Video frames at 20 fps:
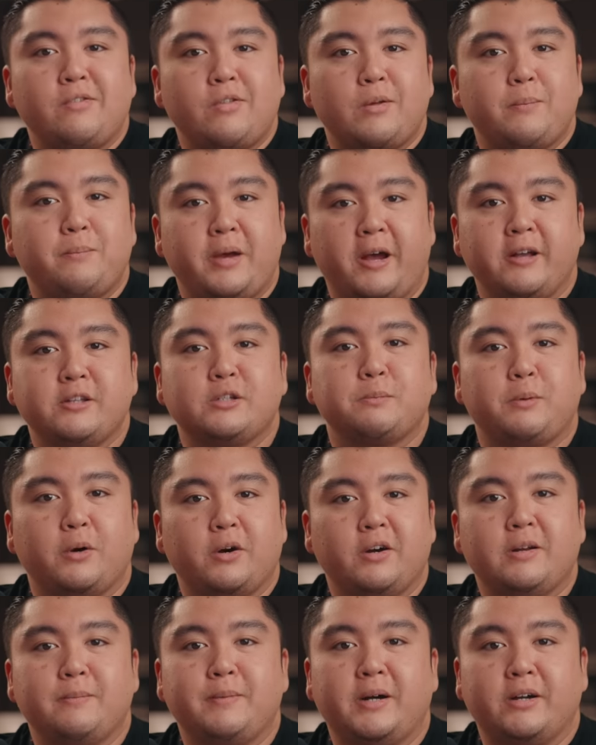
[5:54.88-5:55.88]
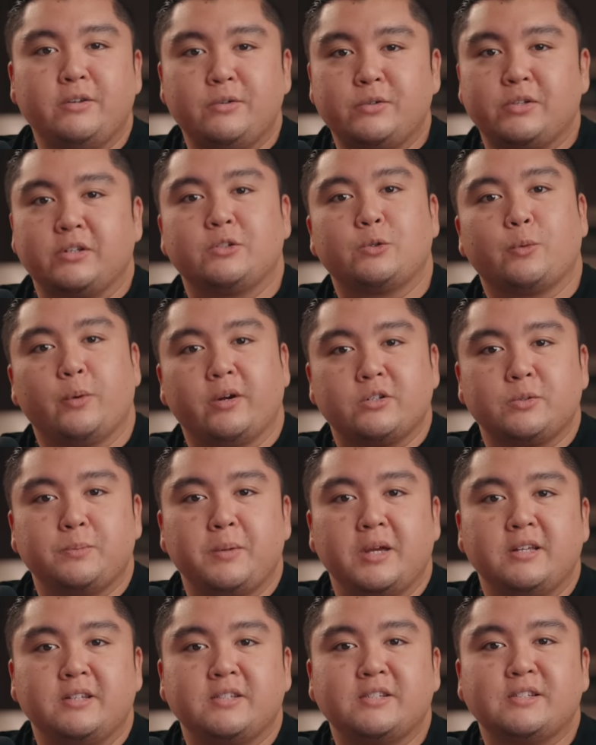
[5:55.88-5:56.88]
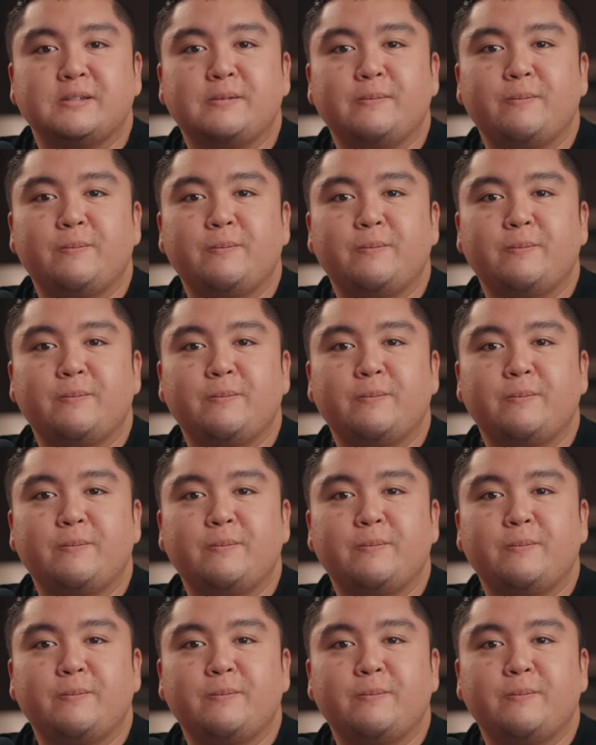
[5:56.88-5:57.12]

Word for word: the best part about using Squarespace.